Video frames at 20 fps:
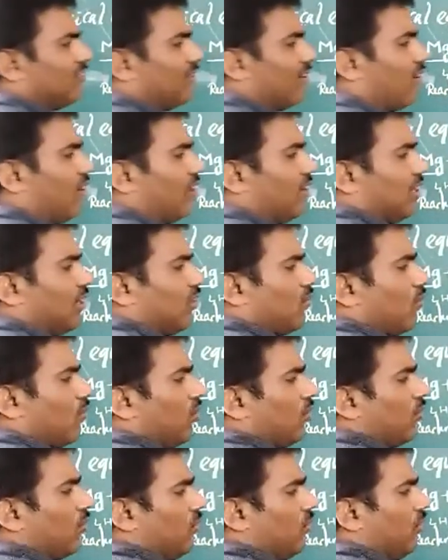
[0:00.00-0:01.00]
are not
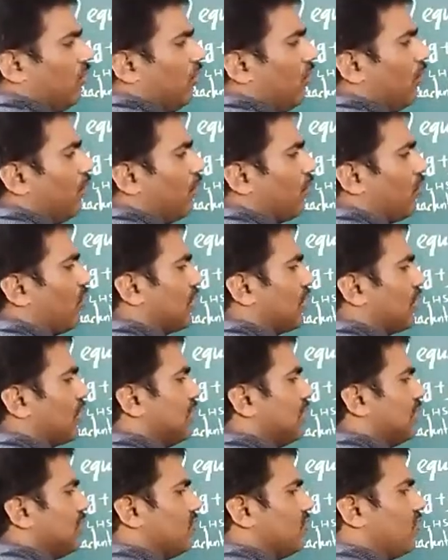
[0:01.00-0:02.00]
equal to product.
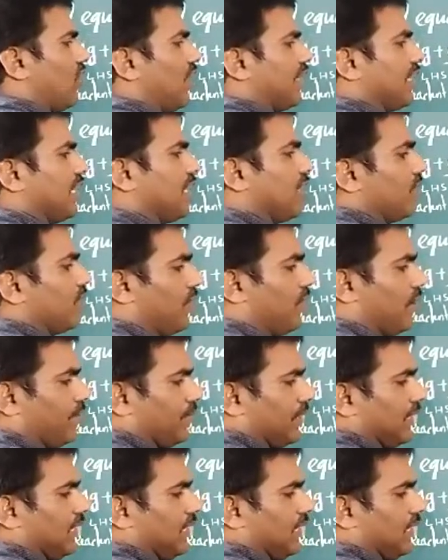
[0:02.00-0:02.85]
It is not equal.